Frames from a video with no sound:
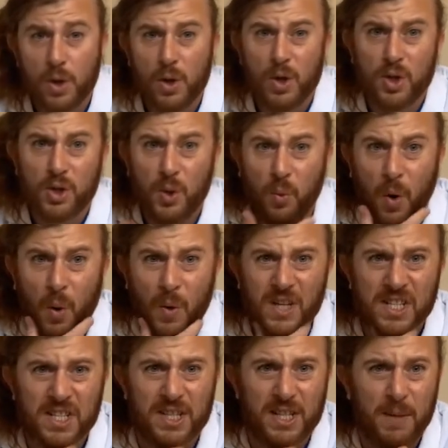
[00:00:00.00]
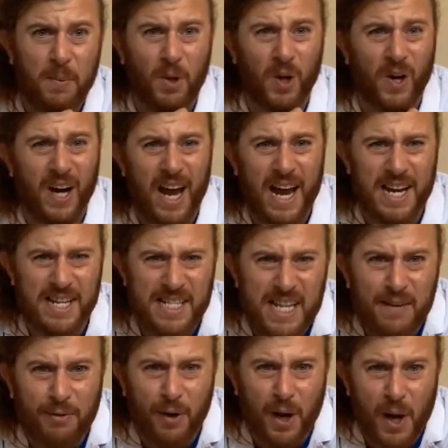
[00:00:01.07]
So what was similar and
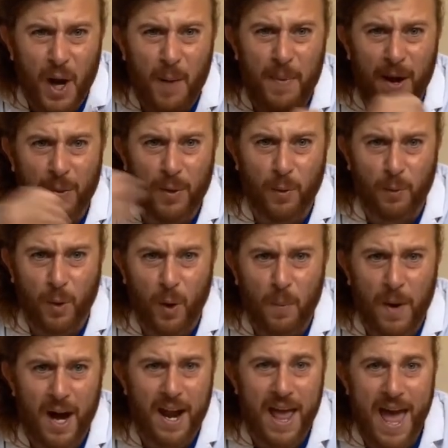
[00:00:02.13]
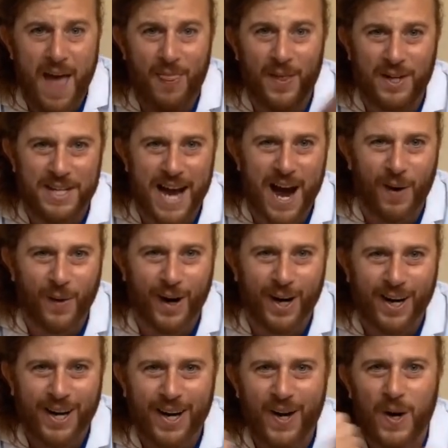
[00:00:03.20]
different about the robot and the tower?
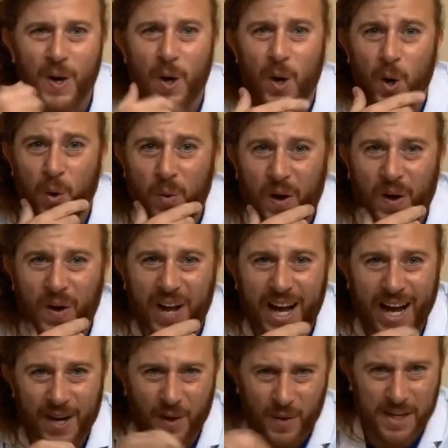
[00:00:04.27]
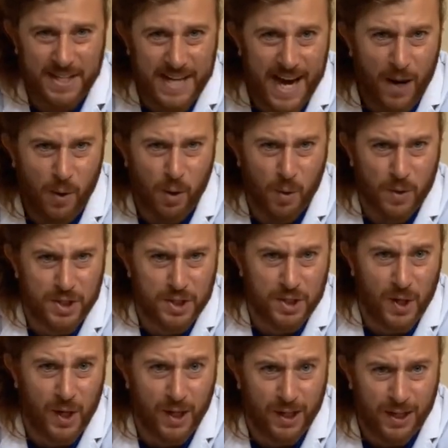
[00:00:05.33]
Well, I know the tower was
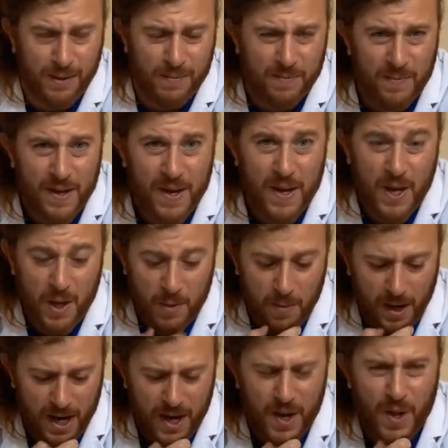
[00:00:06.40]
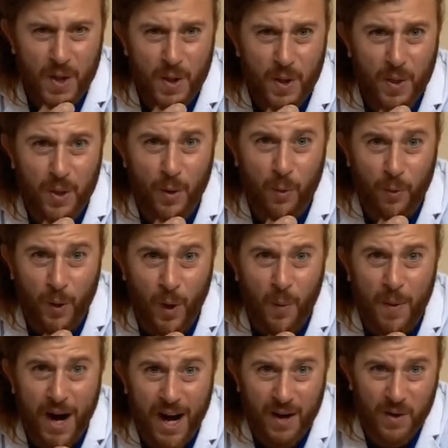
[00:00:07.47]
taller, but the
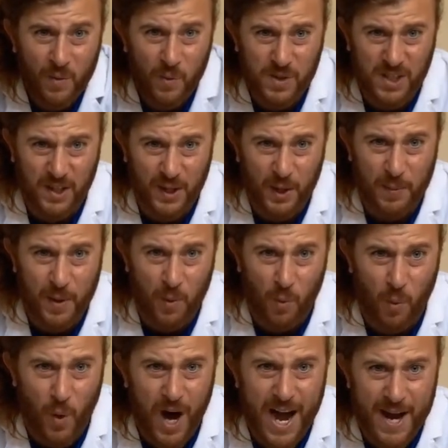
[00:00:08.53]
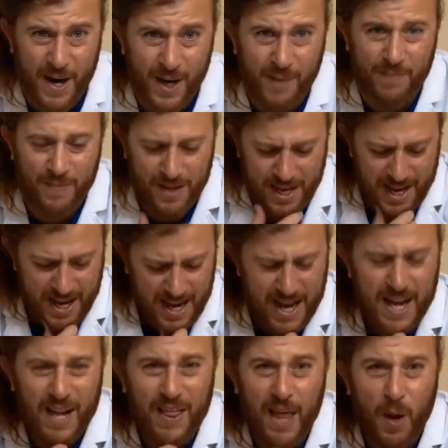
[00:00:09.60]
robot was a little bit wider.
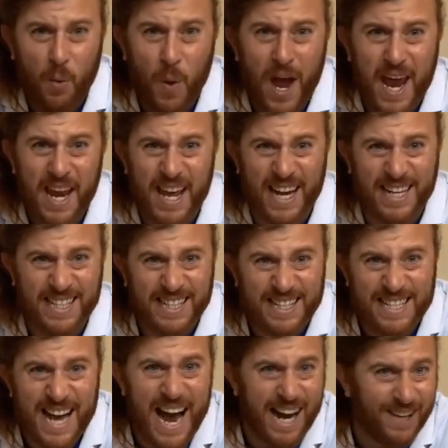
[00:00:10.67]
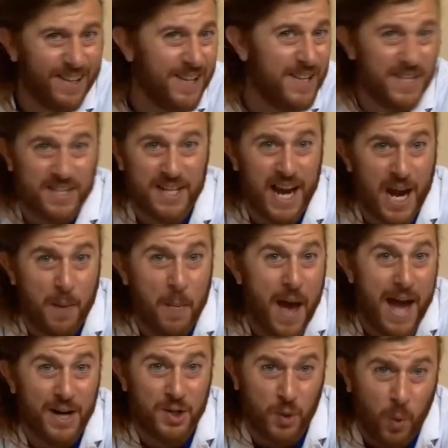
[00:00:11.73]
They weighed exactly the same
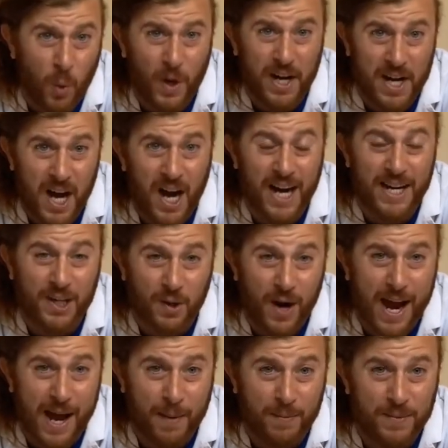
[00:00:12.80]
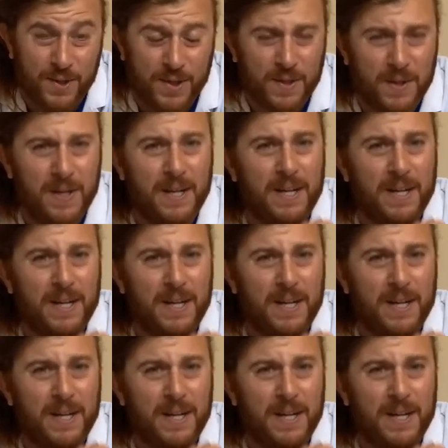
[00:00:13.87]
at 29 grams.